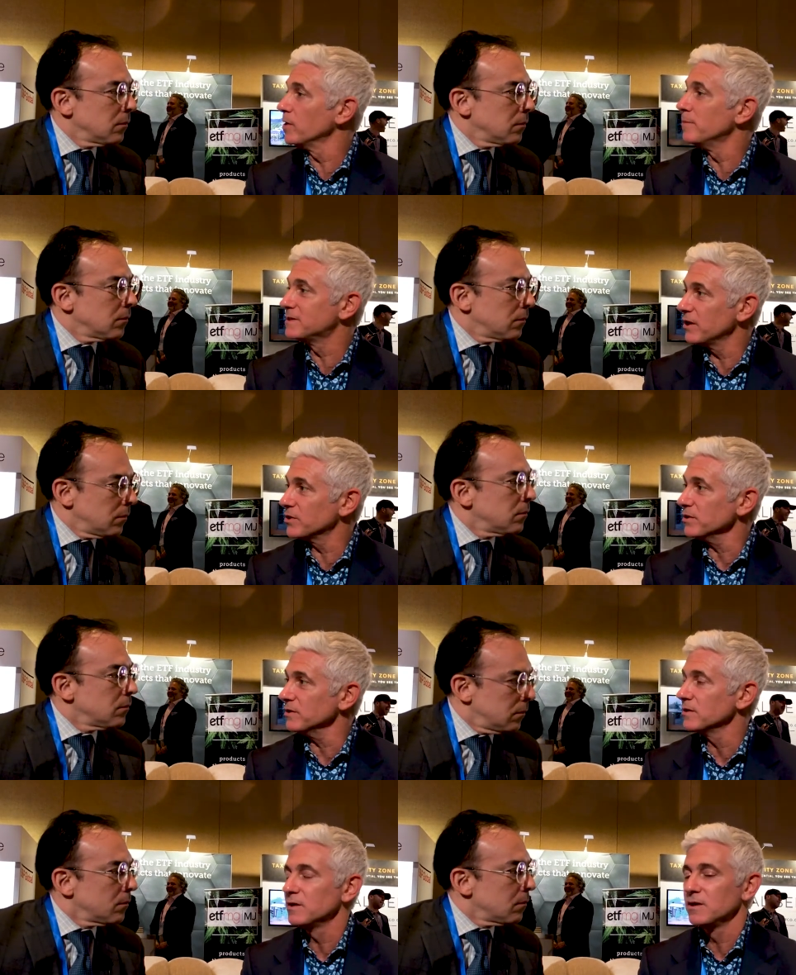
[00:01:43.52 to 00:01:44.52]
Speaker 1: limitation.
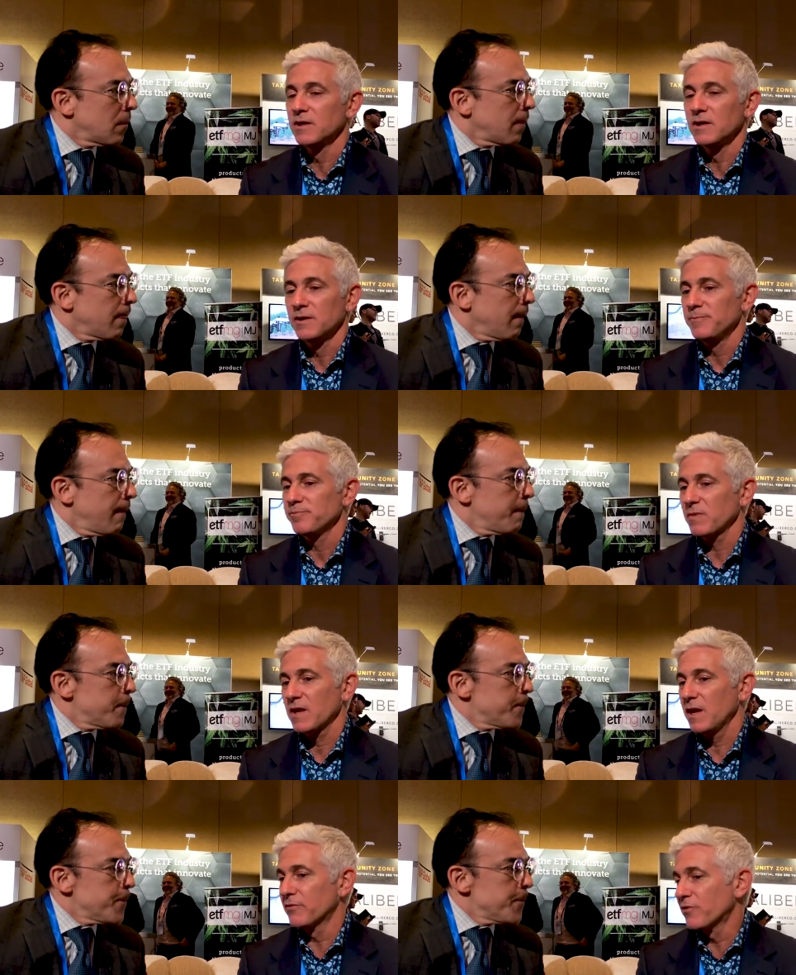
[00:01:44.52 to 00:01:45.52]

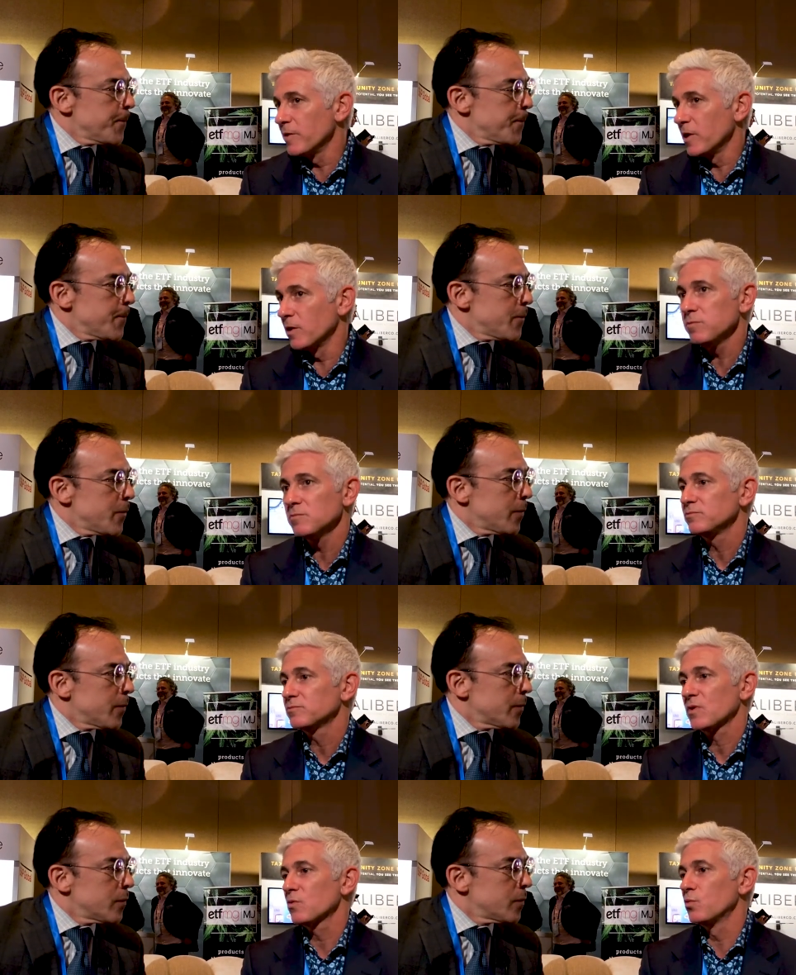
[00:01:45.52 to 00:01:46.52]
And from there,
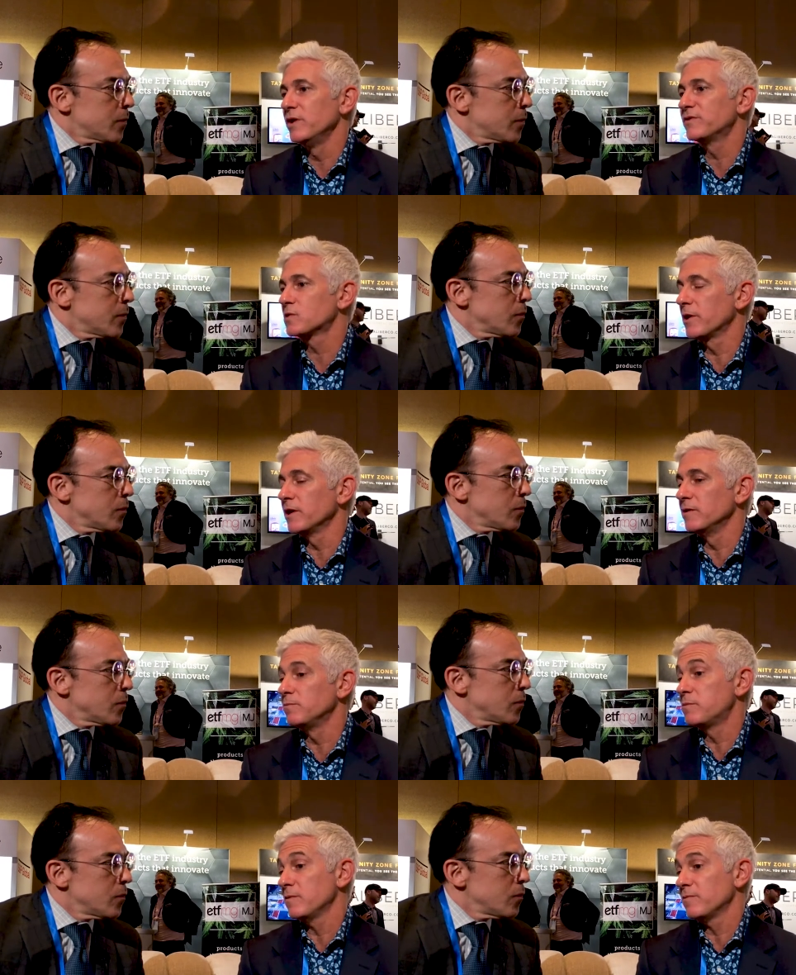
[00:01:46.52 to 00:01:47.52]
we've started it.
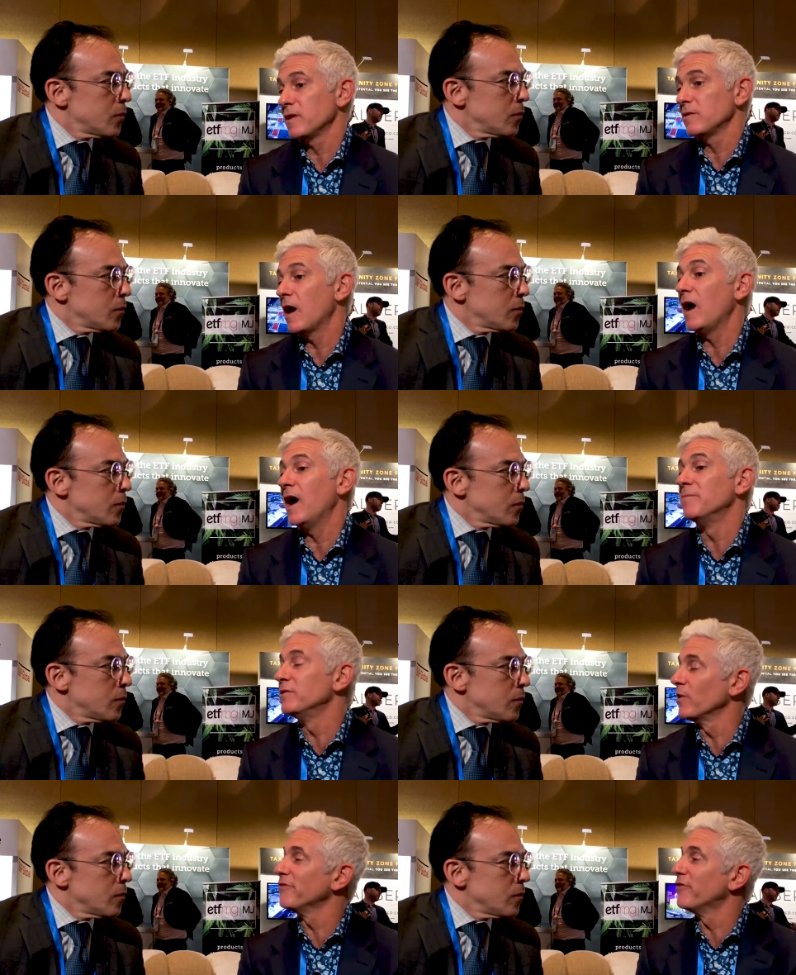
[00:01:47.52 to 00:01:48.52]
I've been
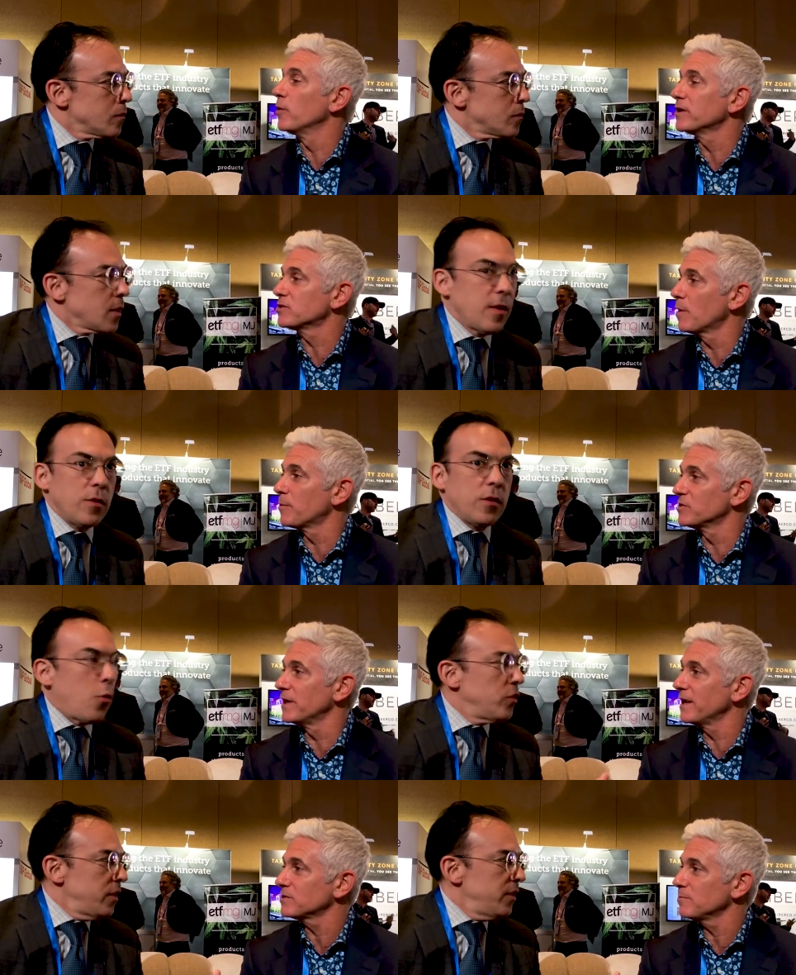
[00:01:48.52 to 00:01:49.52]
very focused on representing. It
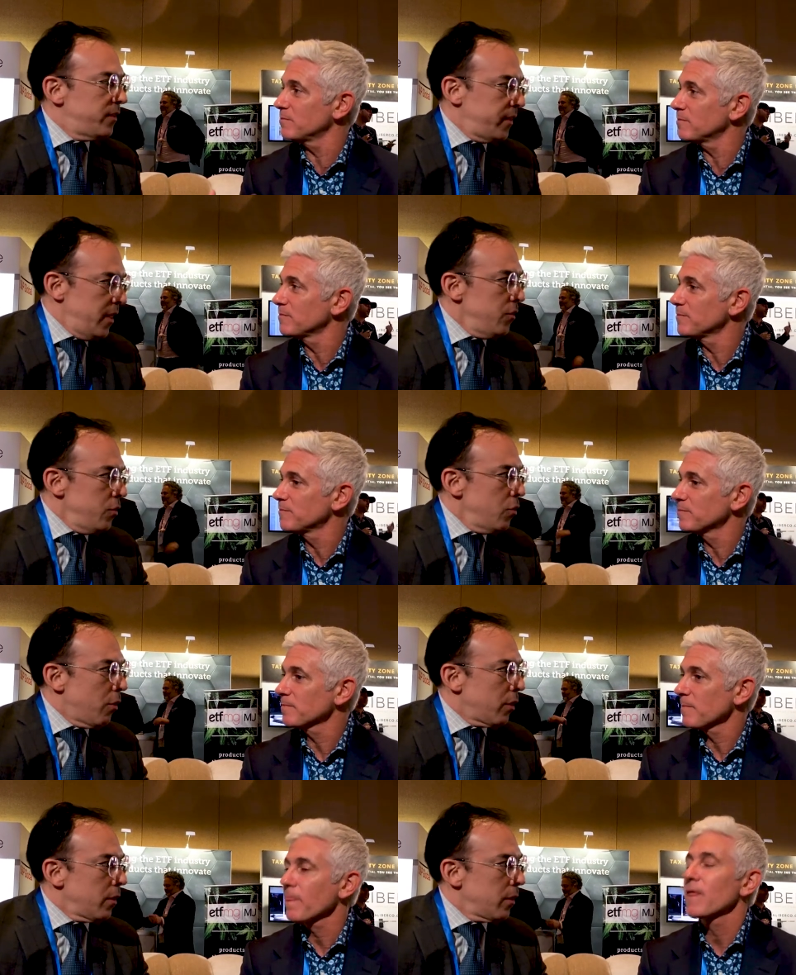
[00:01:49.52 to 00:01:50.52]
was in
Speaker 2: the city in New
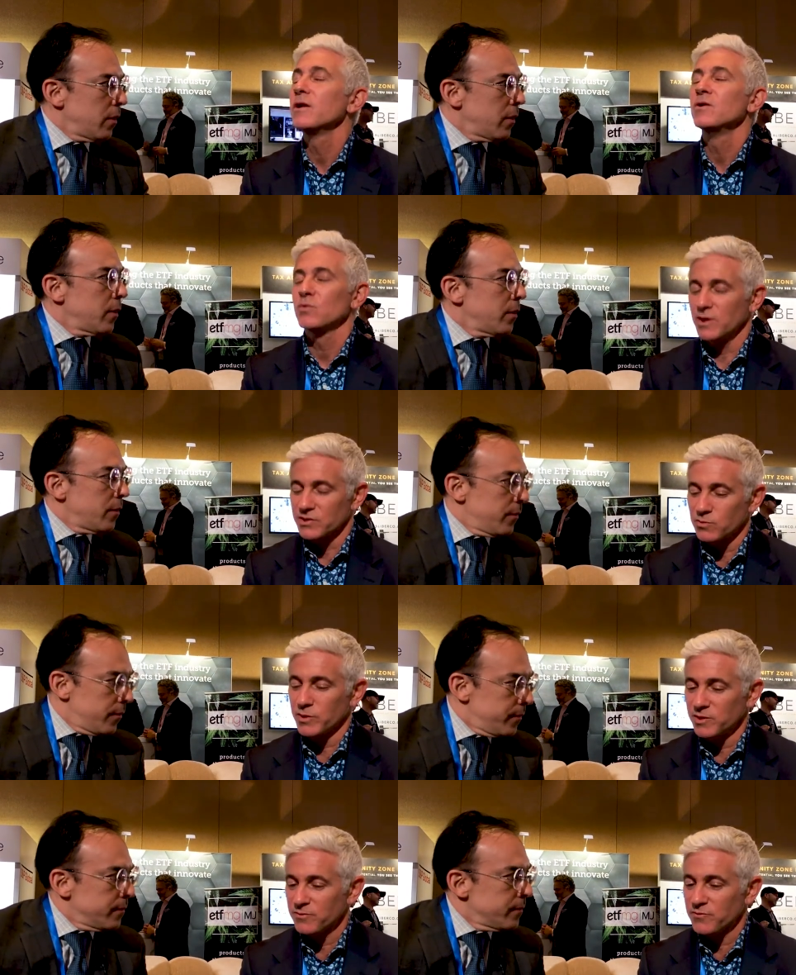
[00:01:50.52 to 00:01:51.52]
York.
Speaker 1: Yes,
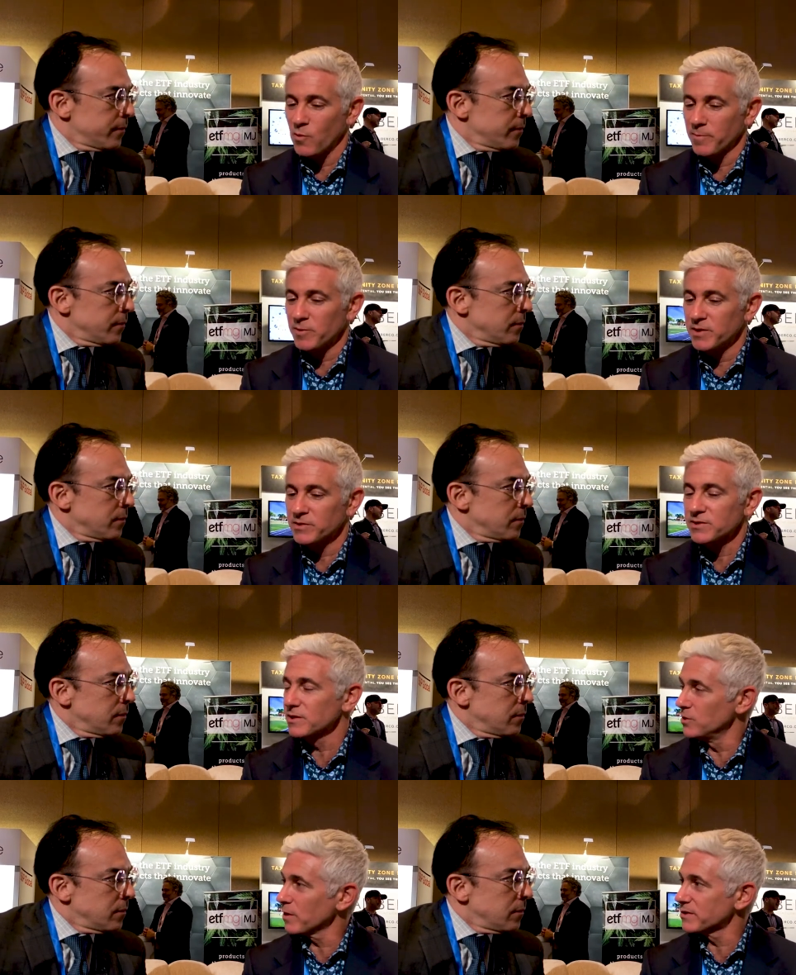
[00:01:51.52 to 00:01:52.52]
we formed the business
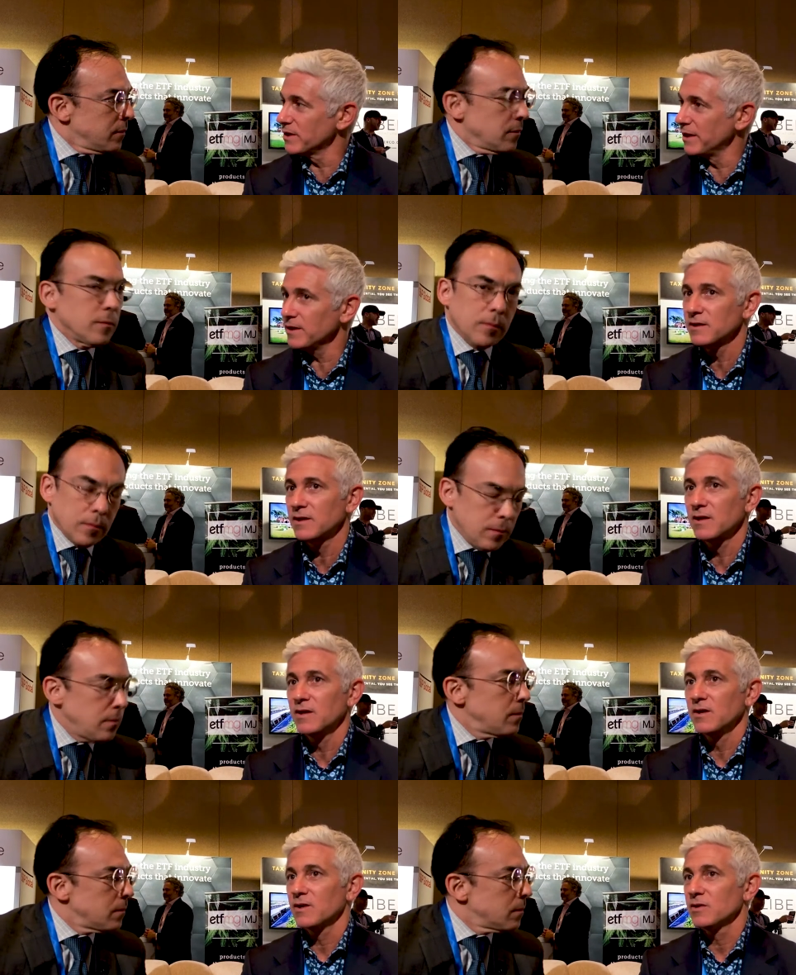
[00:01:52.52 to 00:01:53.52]
in New York City. Mm-hmm.
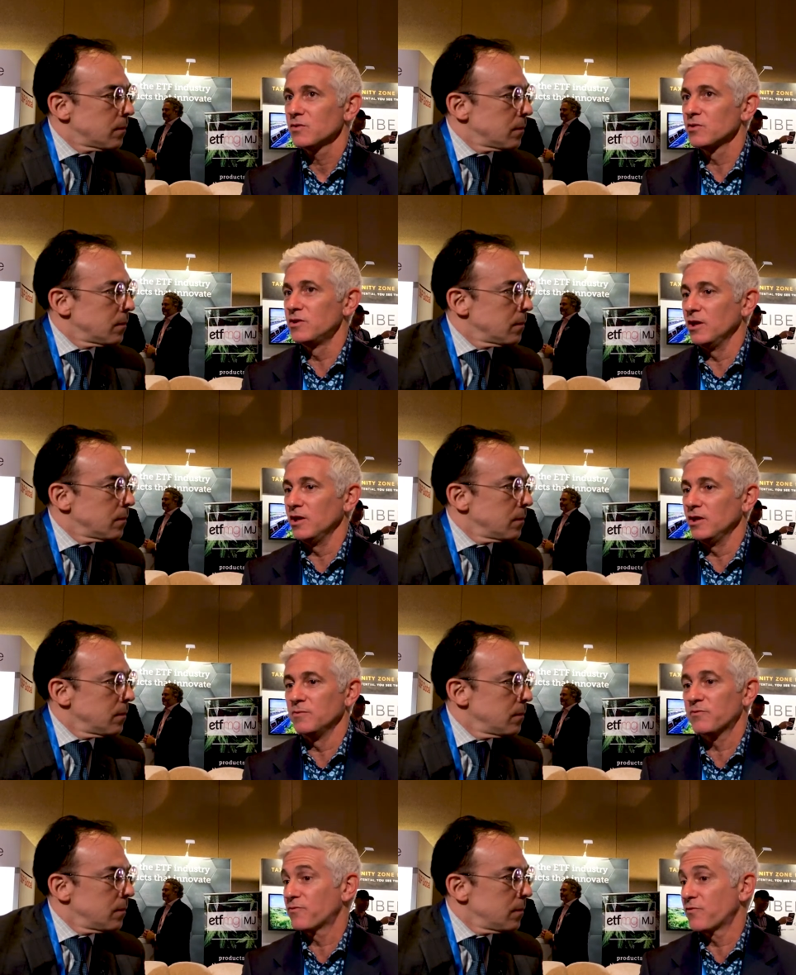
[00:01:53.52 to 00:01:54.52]
The
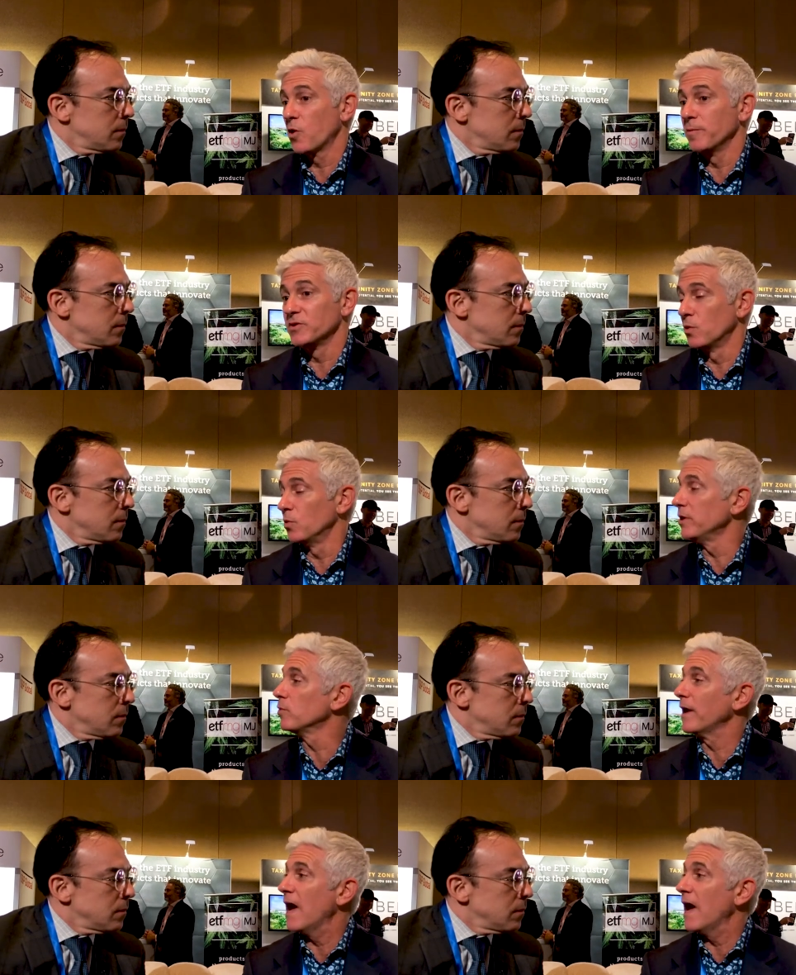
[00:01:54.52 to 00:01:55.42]
firm is only right